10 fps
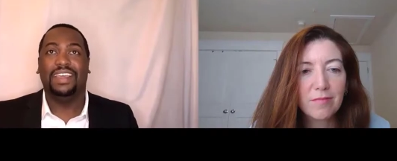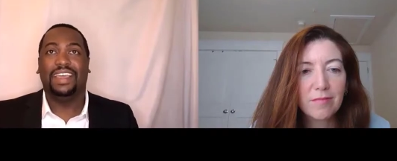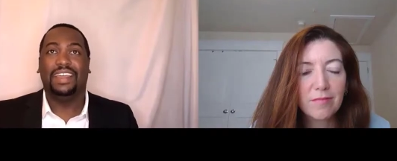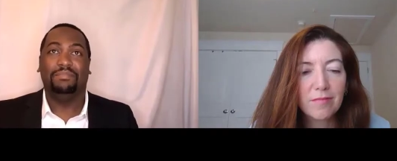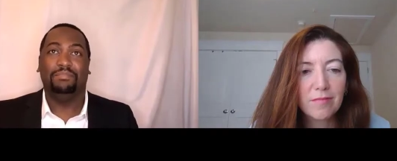
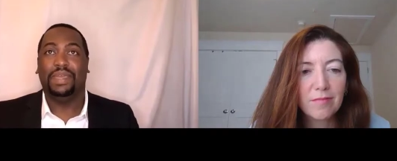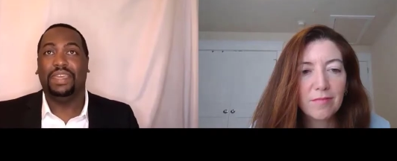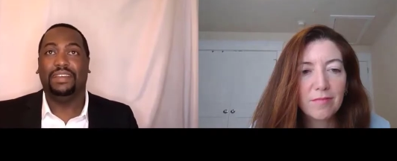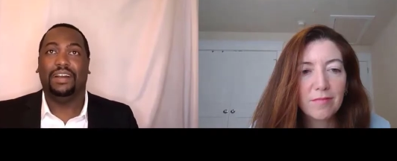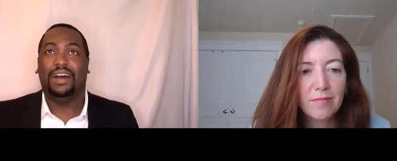Speaker 1: and
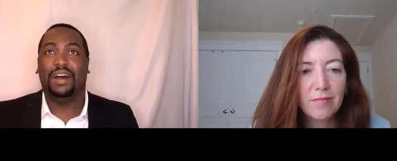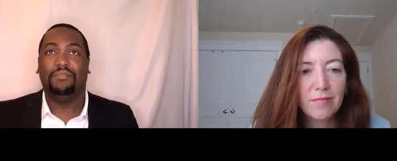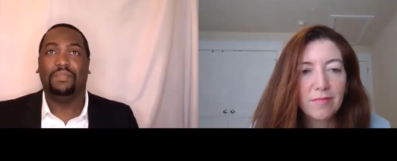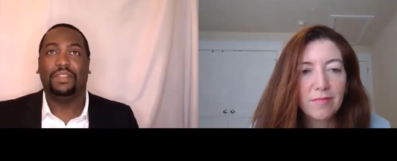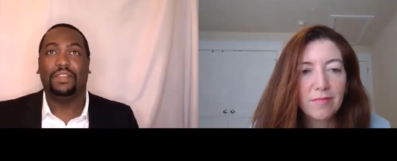being
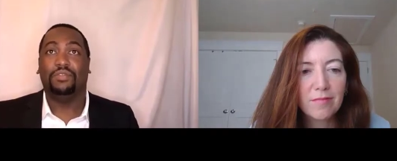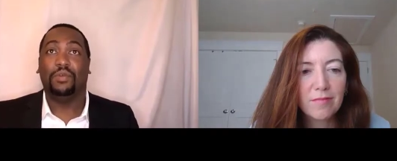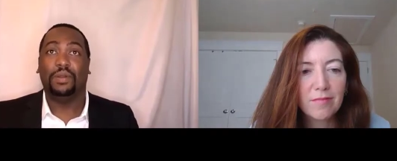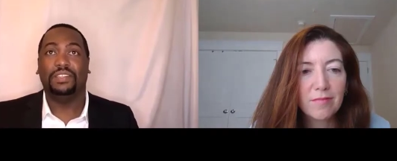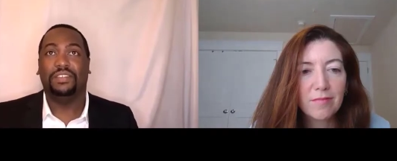uh, you know,
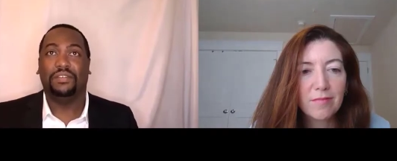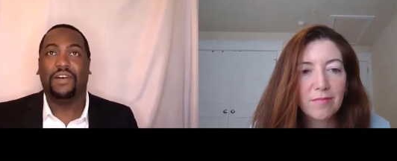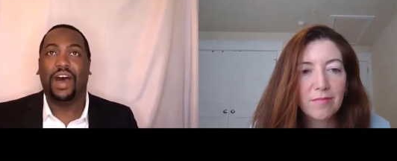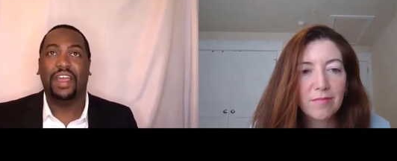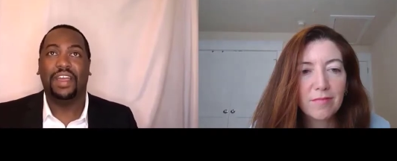thrown into the
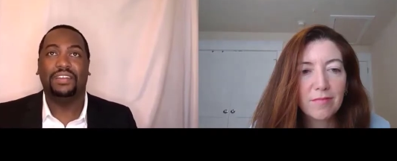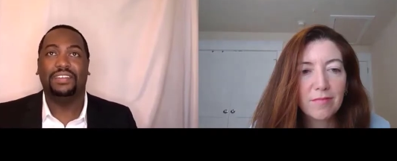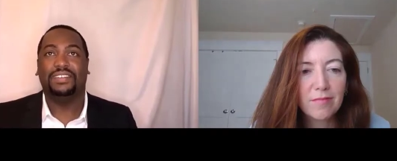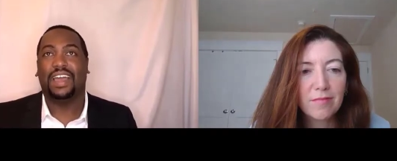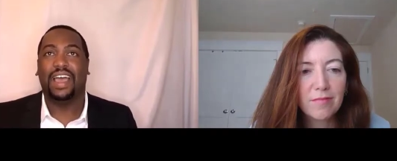fire
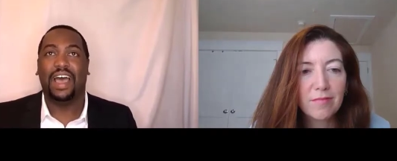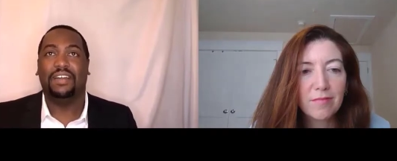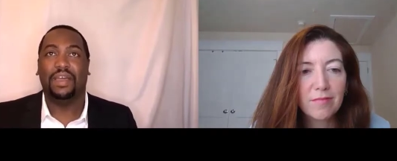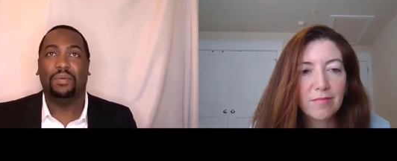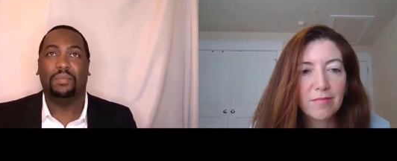is kind of
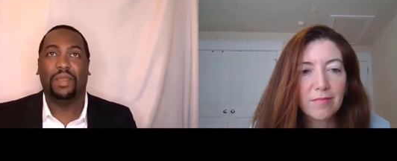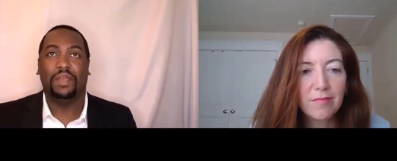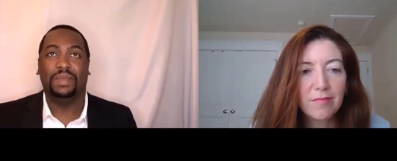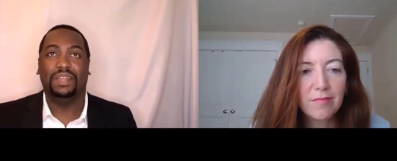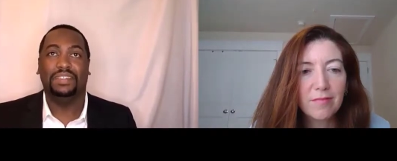how that
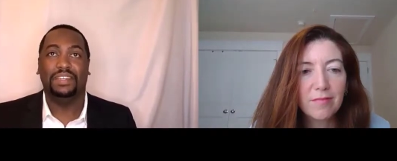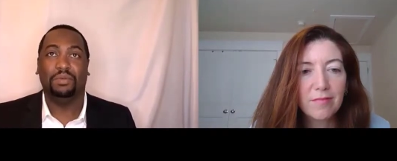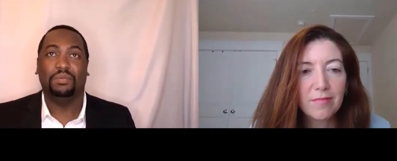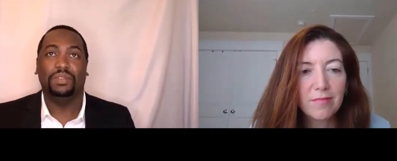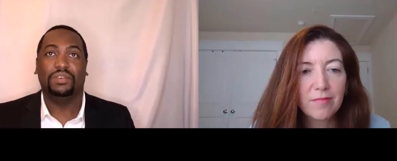prepared me to deal
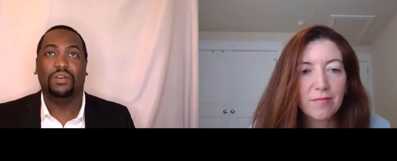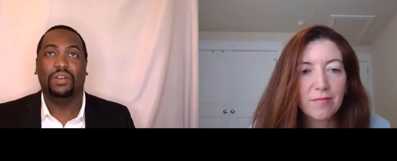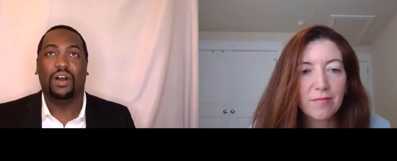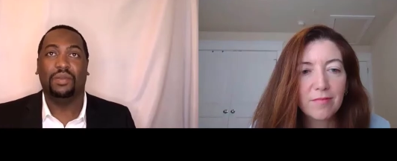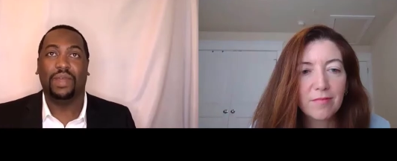with what's
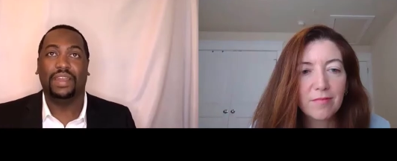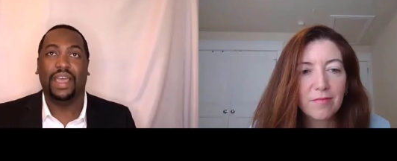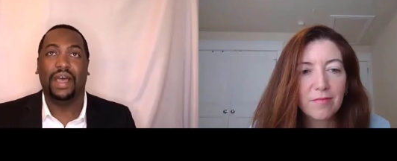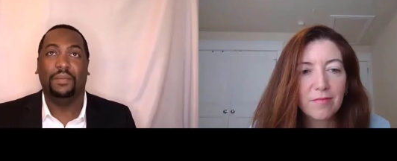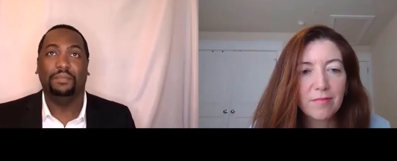going on right
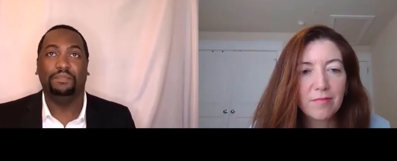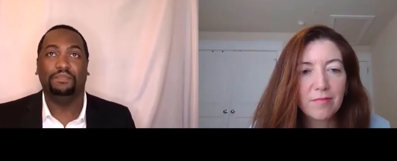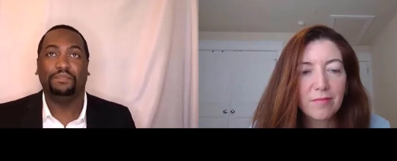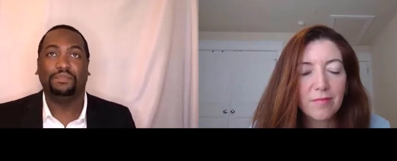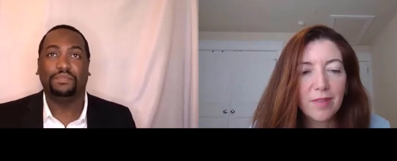now.
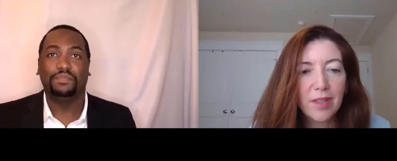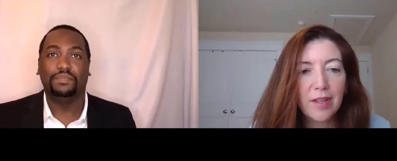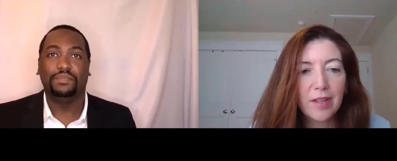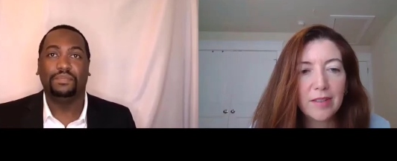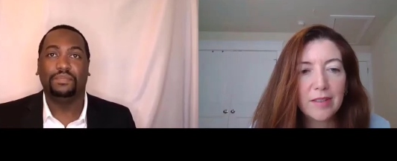
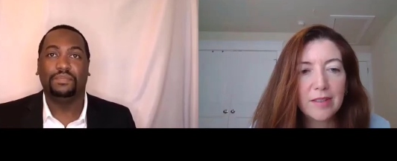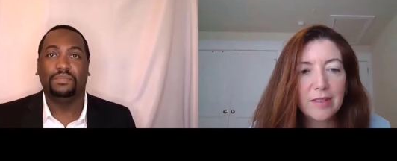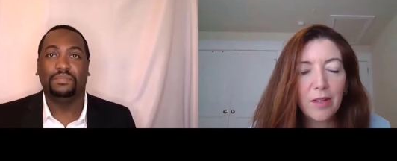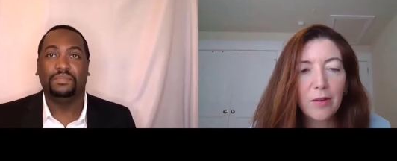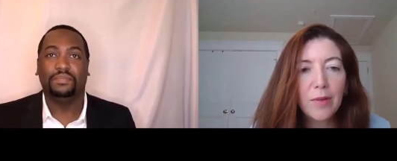
Speaker 2: Nice.
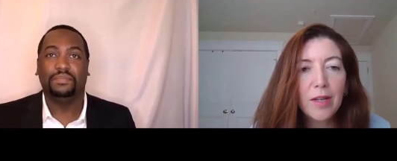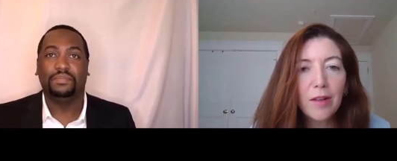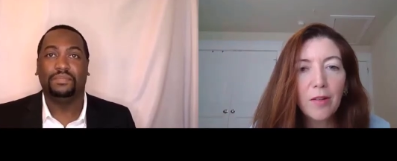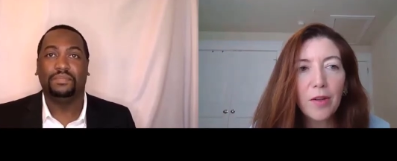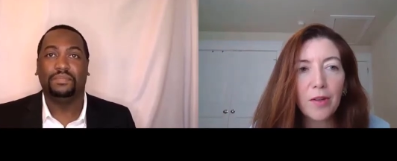Tell
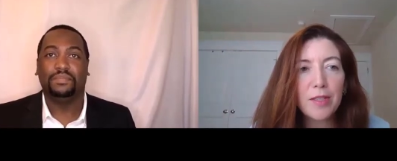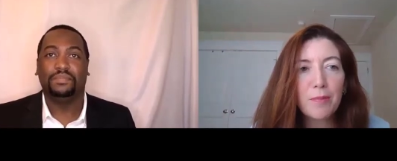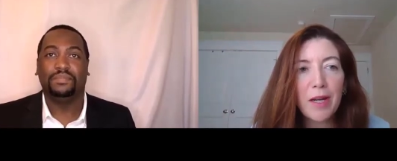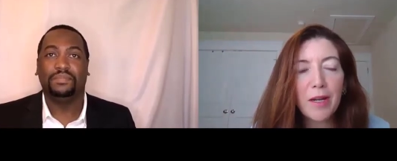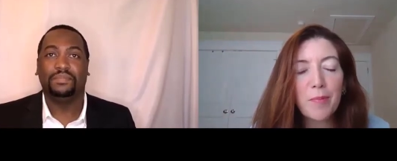me a little,
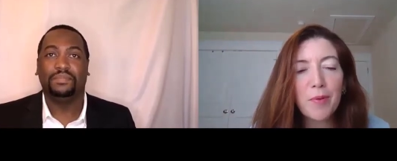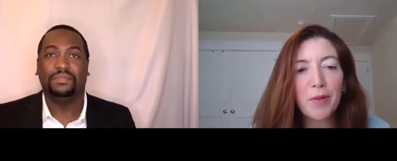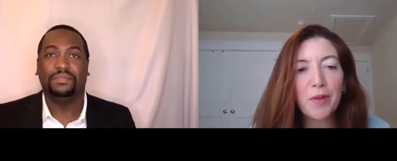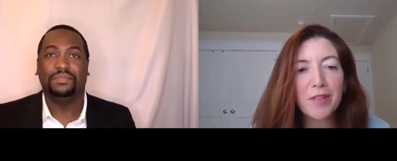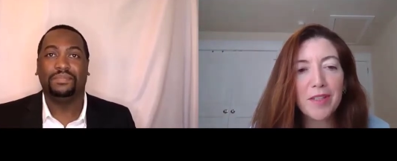let's back up a
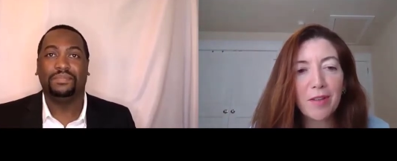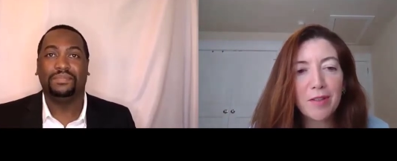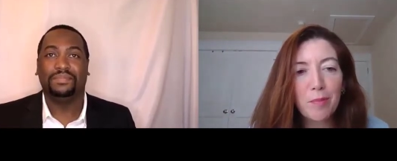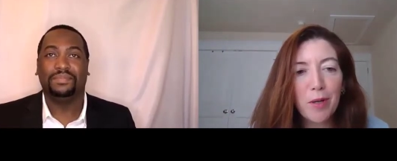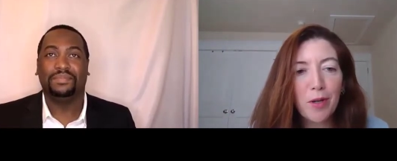little and tell
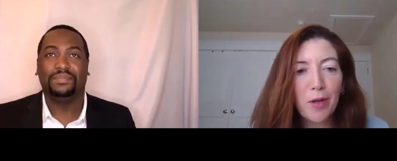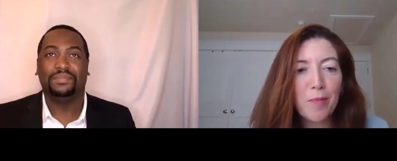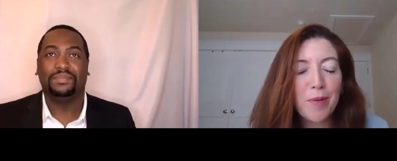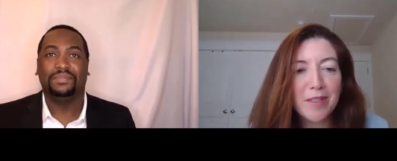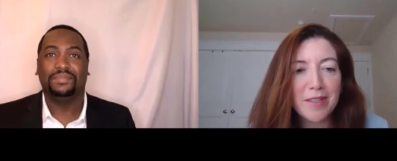us about
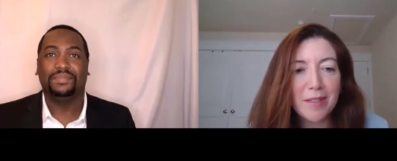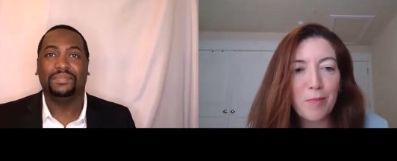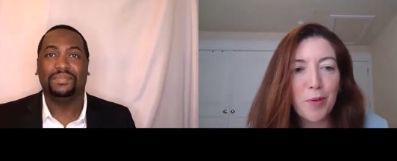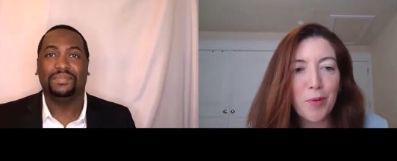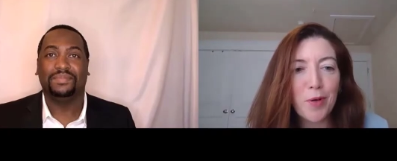your business
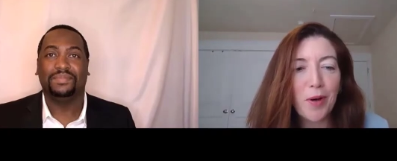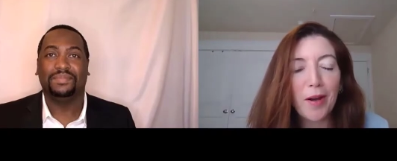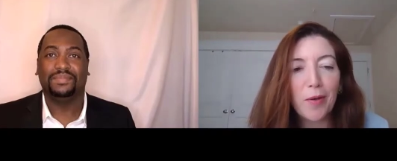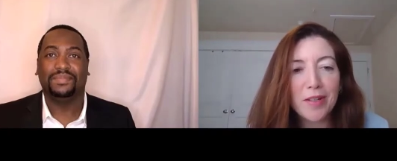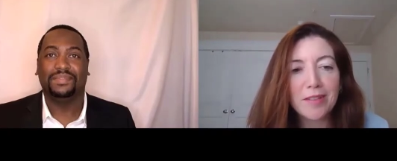in Peru.
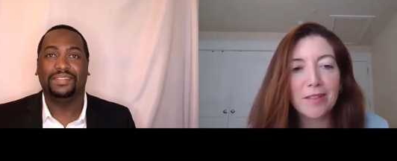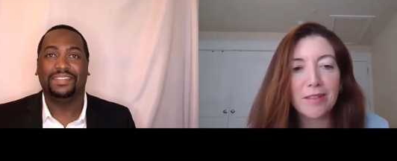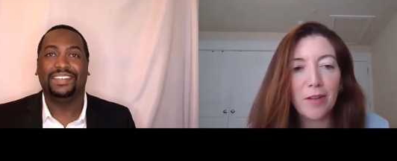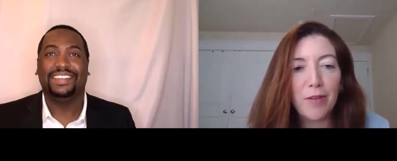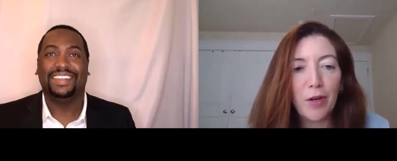I always
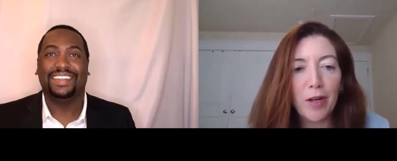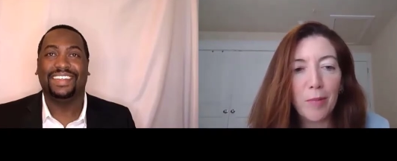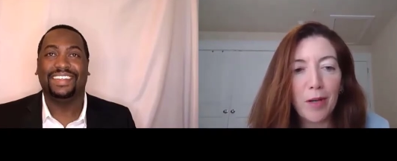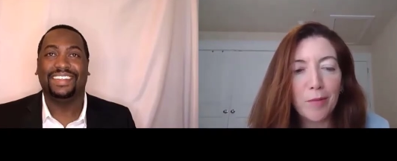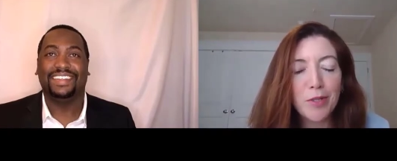love
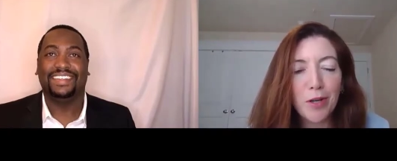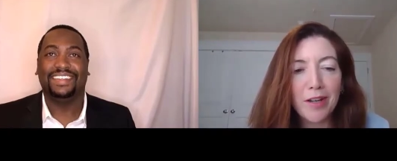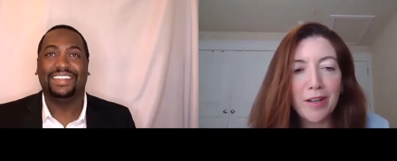hearing about it. I'm sorry I